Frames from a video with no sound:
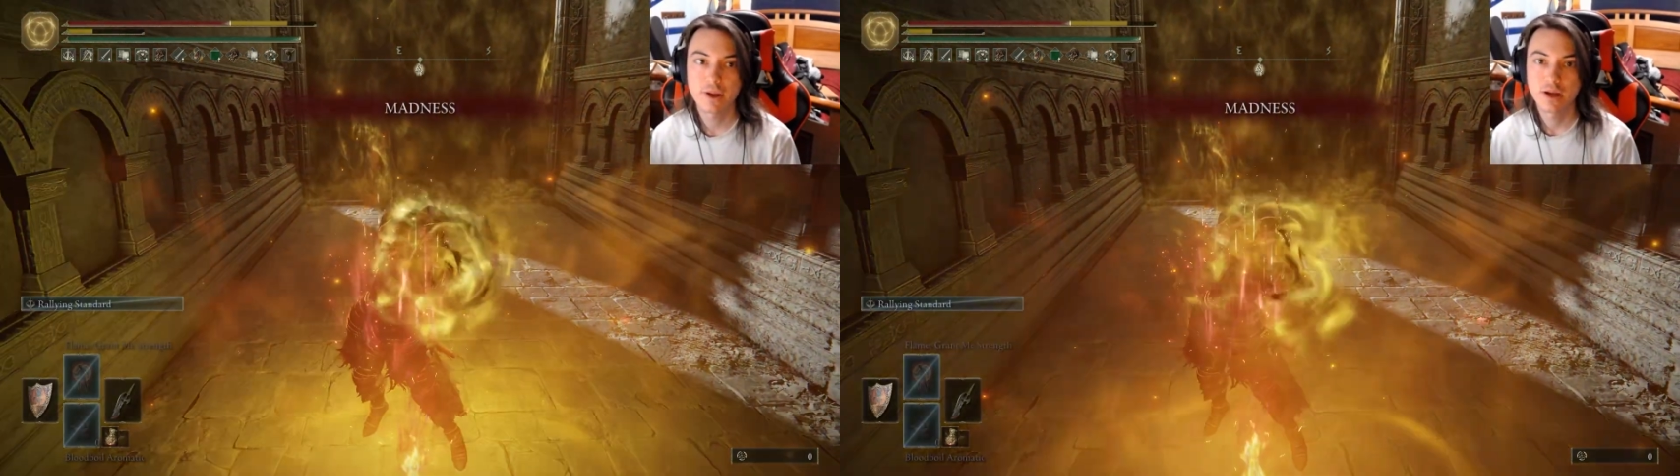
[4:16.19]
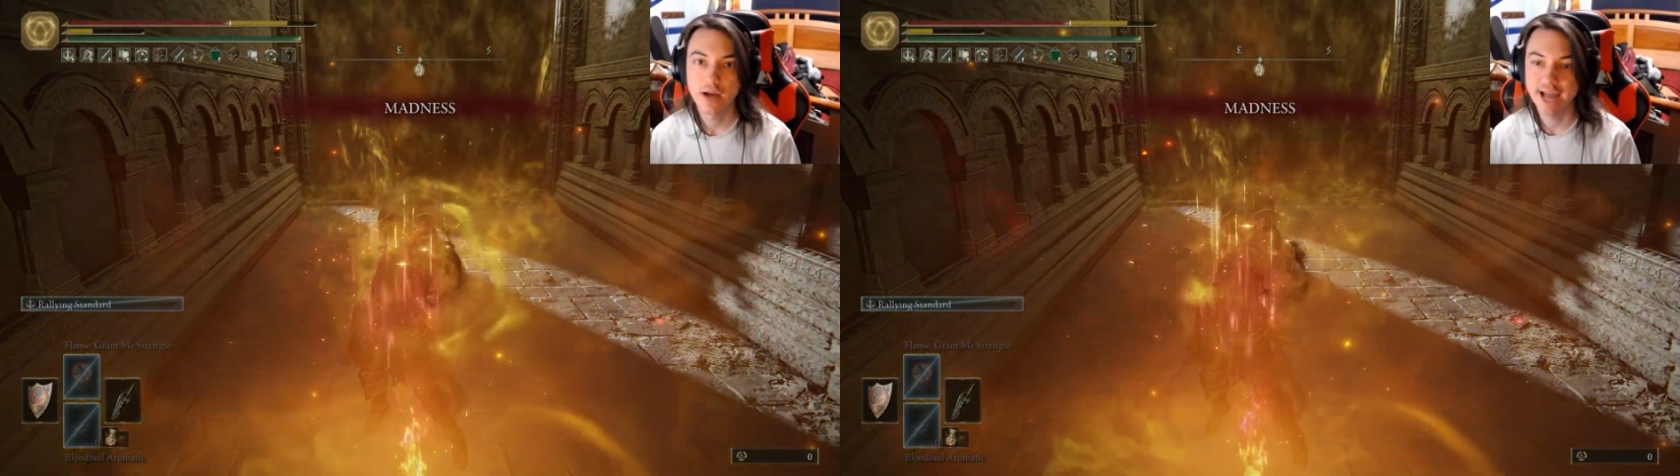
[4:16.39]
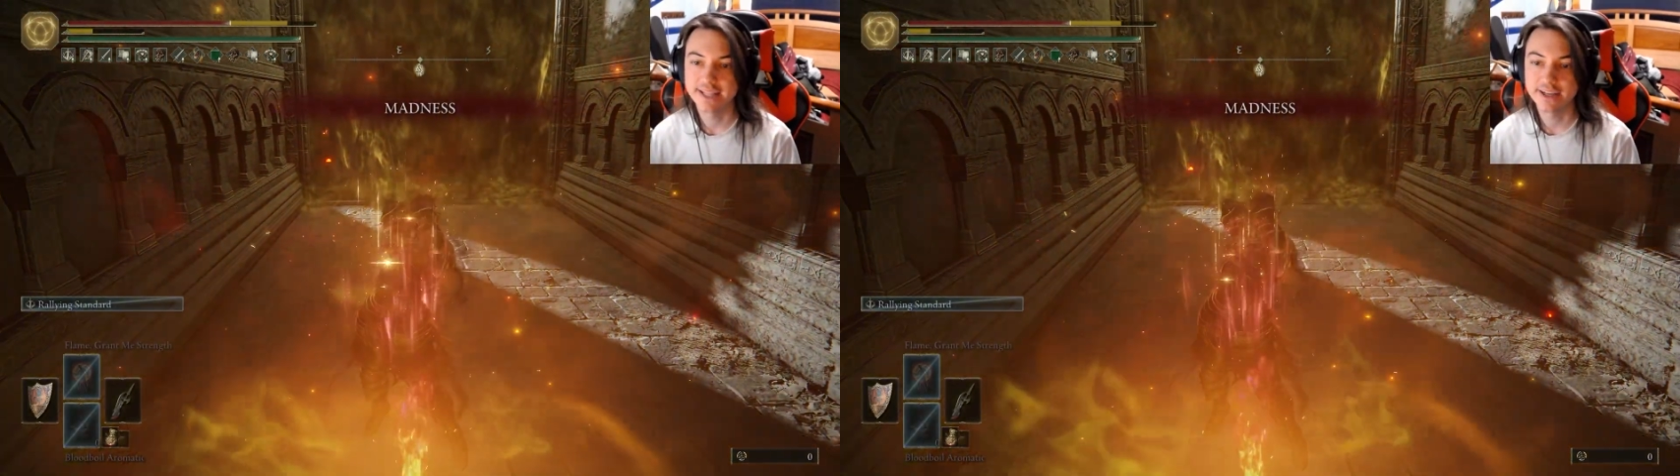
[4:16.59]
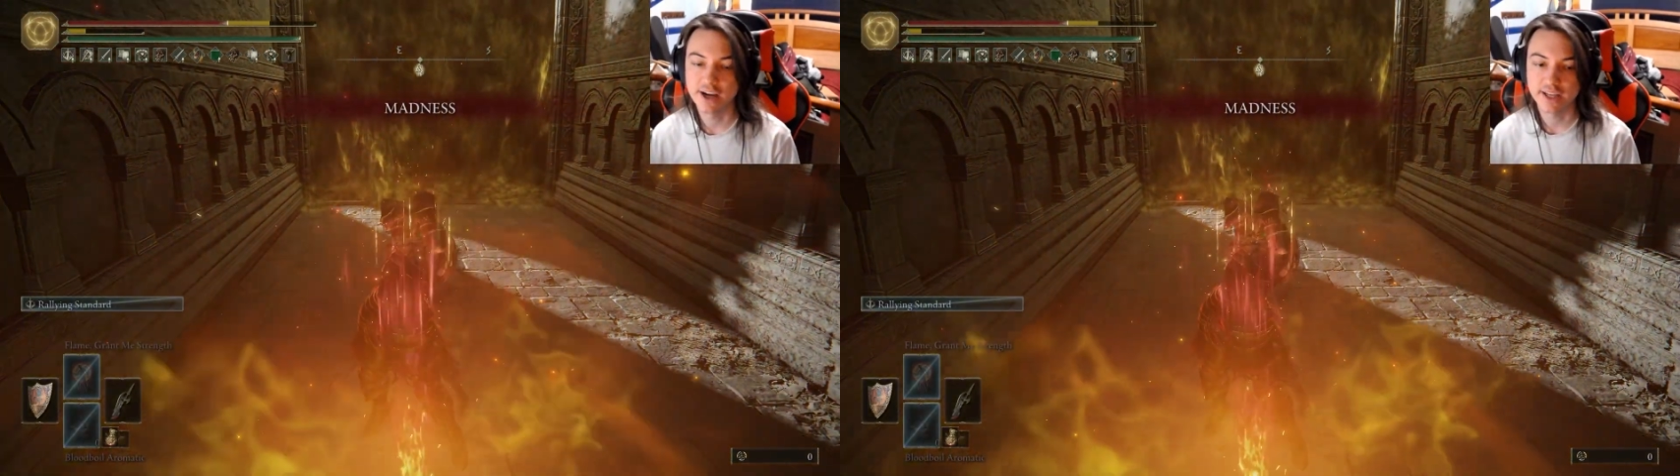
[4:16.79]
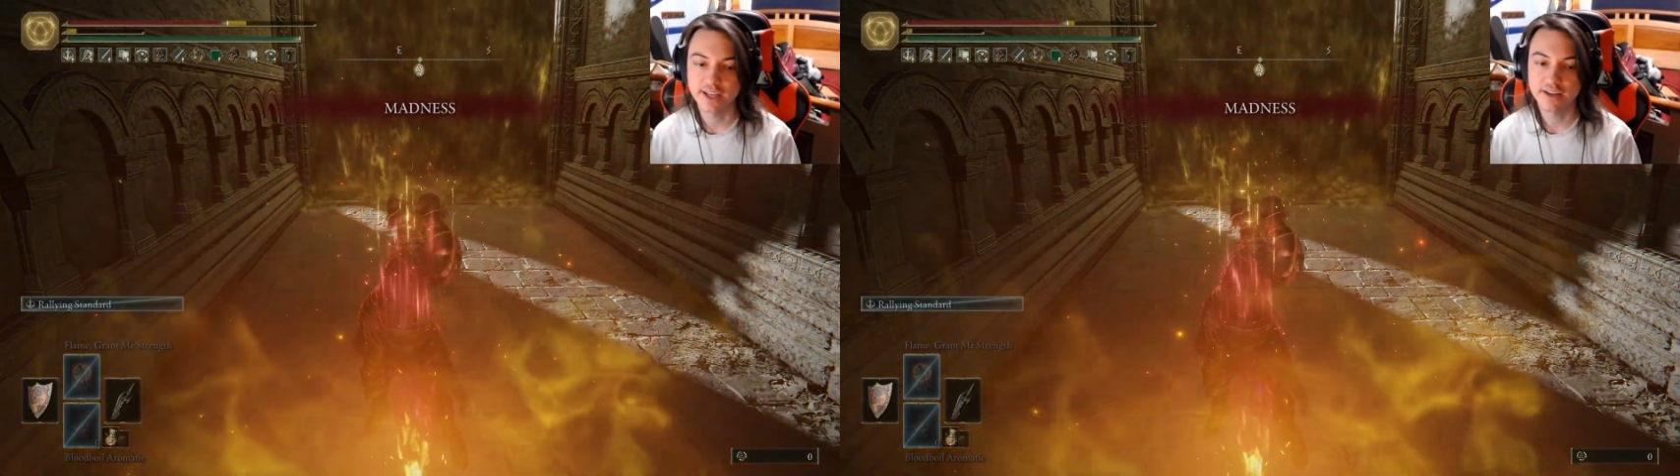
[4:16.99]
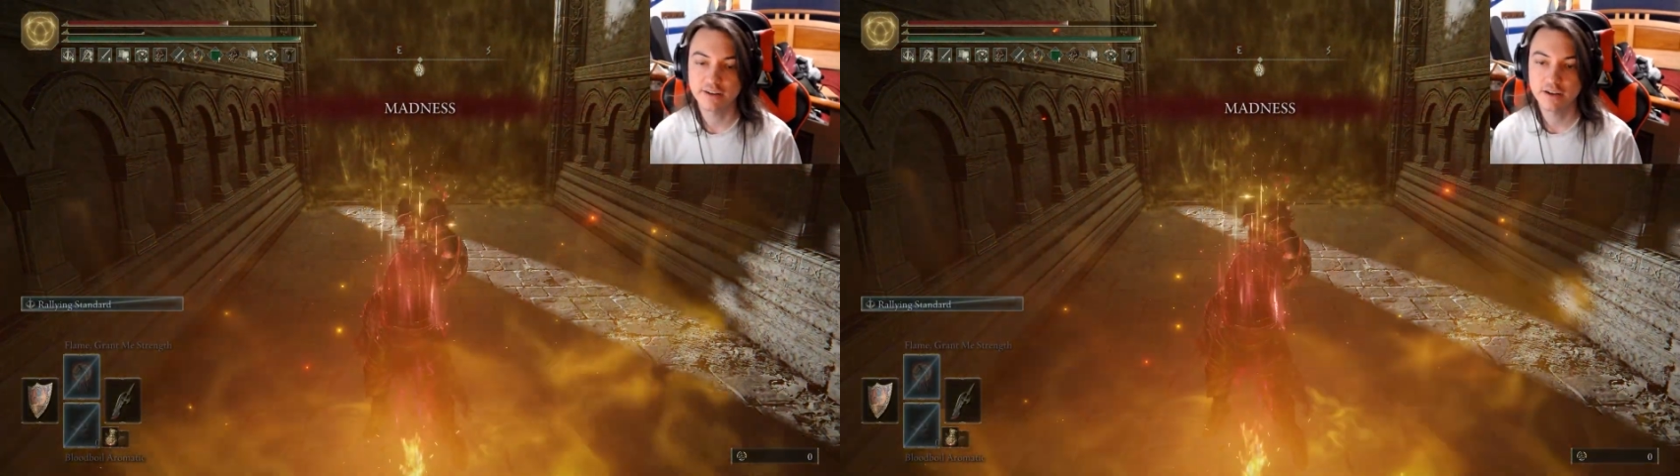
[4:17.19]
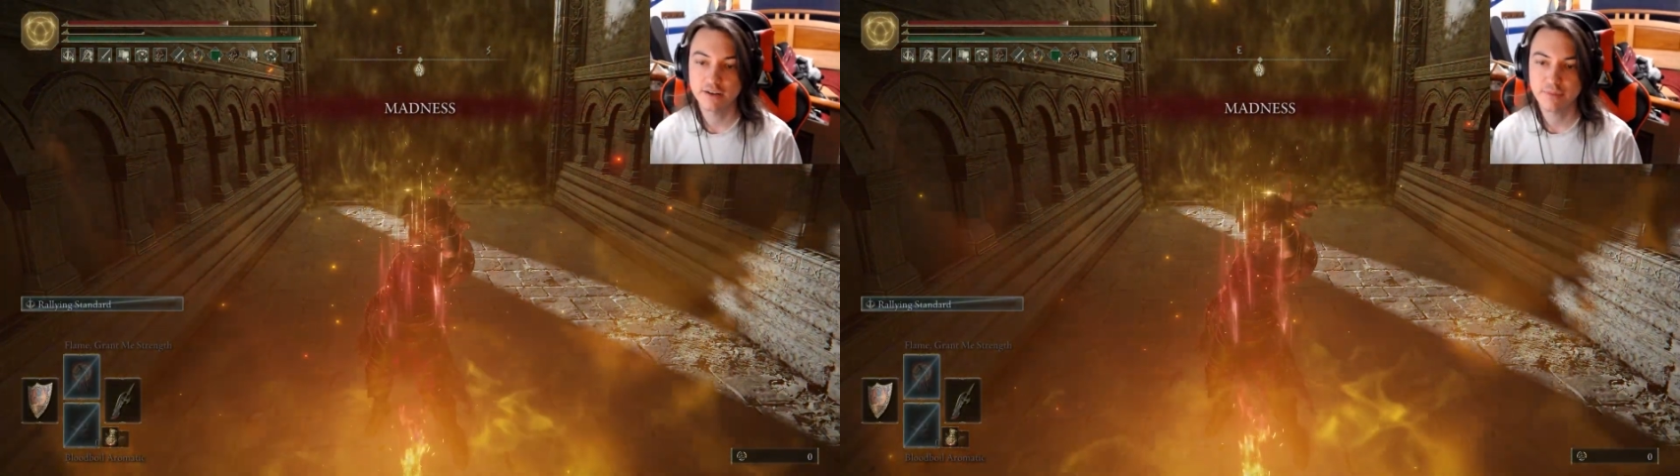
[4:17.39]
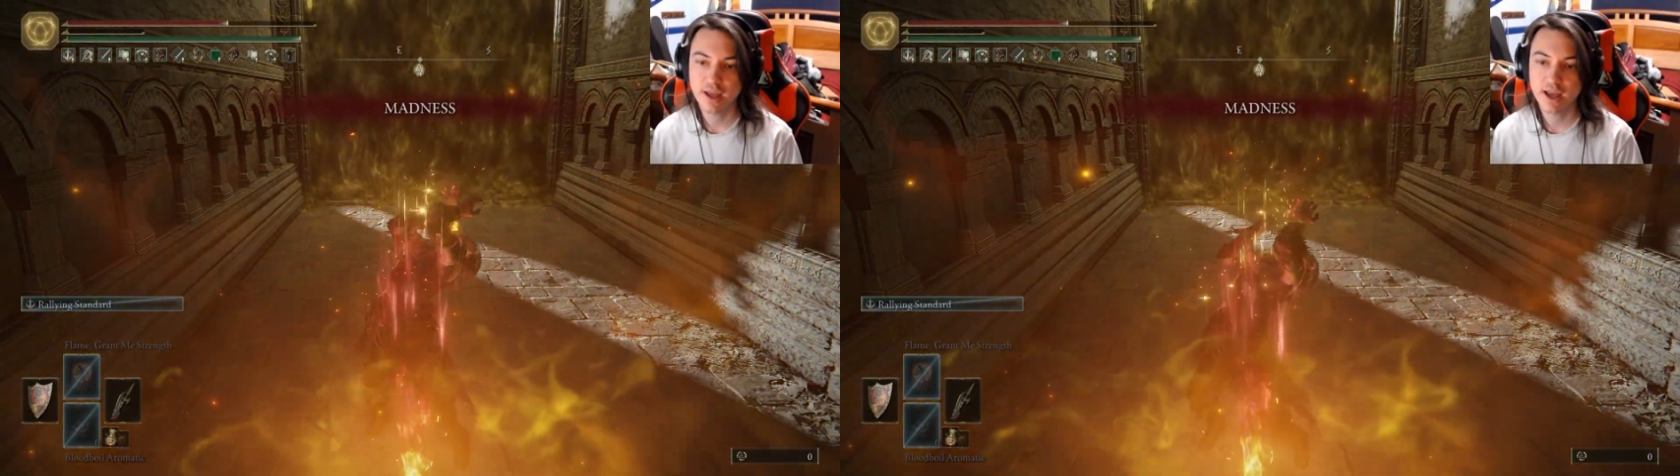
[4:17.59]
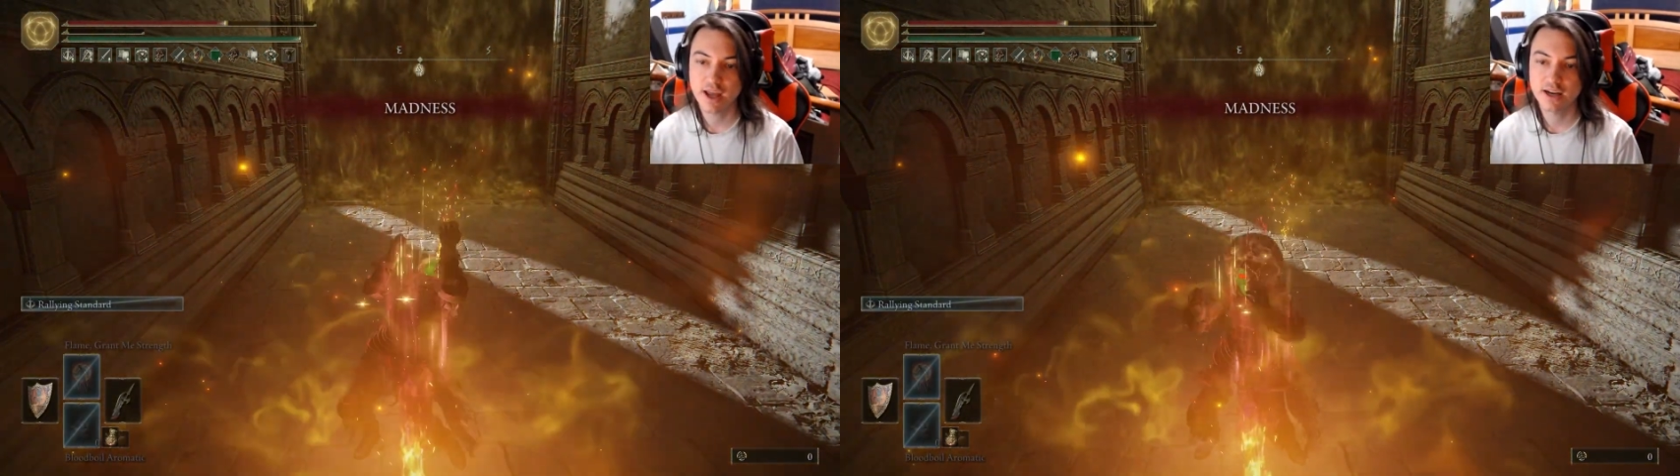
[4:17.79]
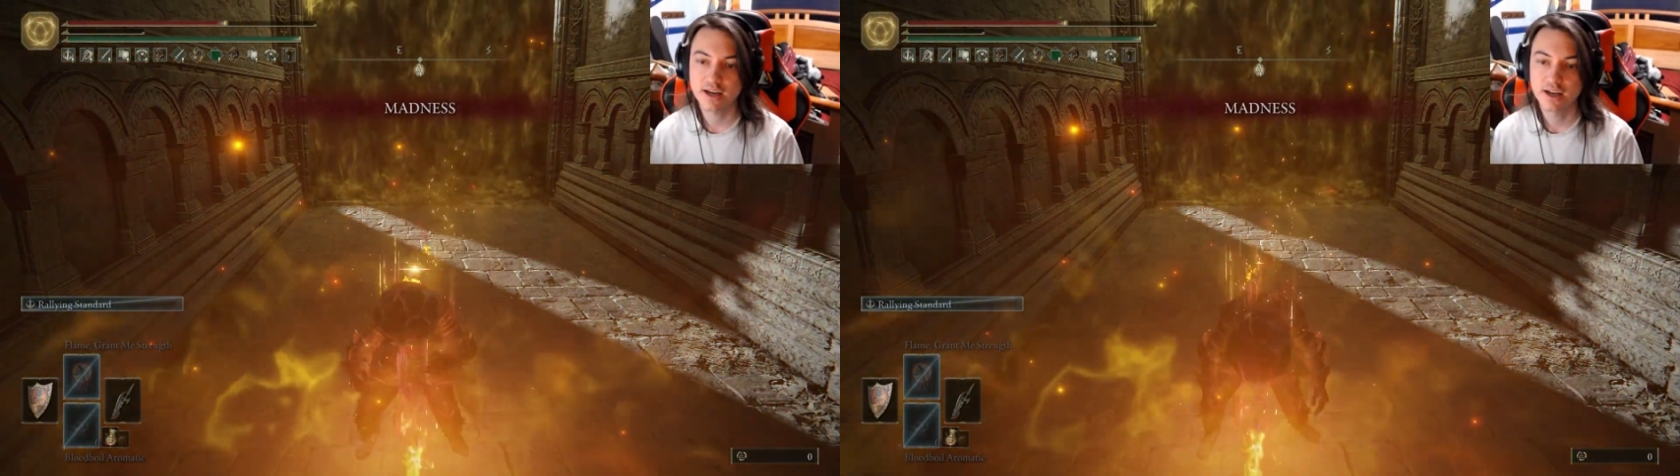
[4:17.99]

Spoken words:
I did not get it. Man,